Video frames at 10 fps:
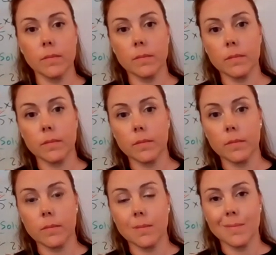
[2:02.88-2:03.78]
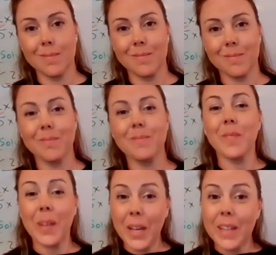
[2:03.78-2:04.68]
Are they the same line?
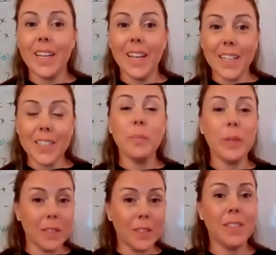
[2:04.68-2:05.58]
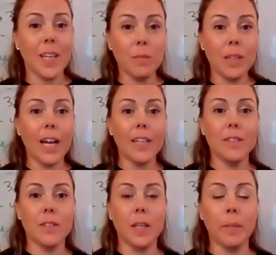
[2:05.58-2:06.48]
Or? They end up being the same line,
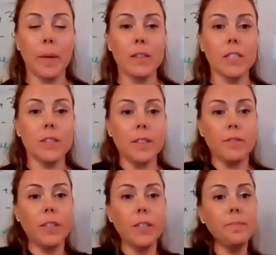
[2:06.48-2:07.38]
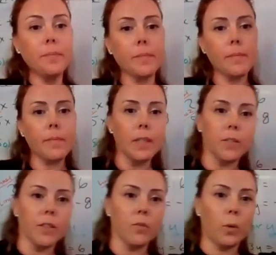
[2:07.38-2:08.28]
so they might look different.
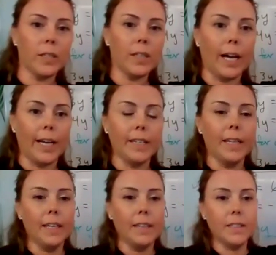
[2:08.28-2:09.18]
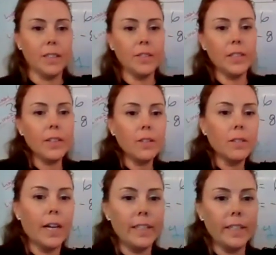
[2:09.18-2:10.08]
So you have one line, then you have another
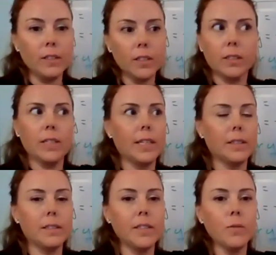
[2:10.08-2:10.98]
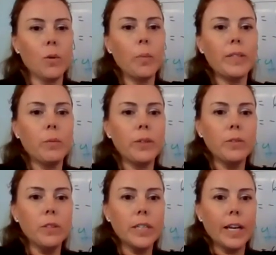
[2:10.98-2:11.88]
line that looks like it's a different one, but then when
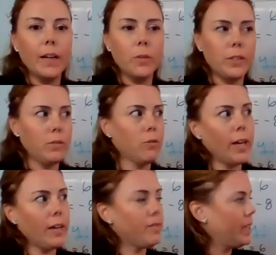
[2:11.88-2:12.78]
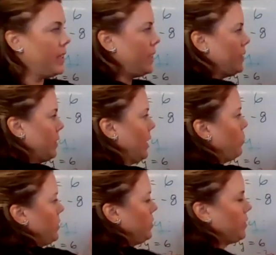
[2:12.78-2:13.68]
you look at when you graph it and like
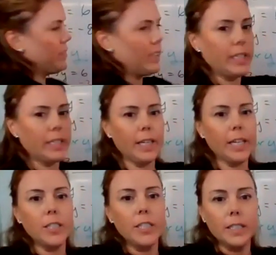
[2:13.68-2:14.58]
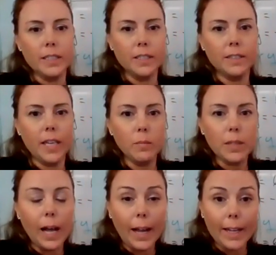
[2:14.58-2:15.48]
when you do everything, it's actually the same
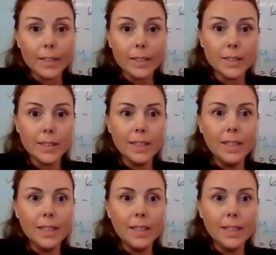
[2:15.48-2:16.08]
line.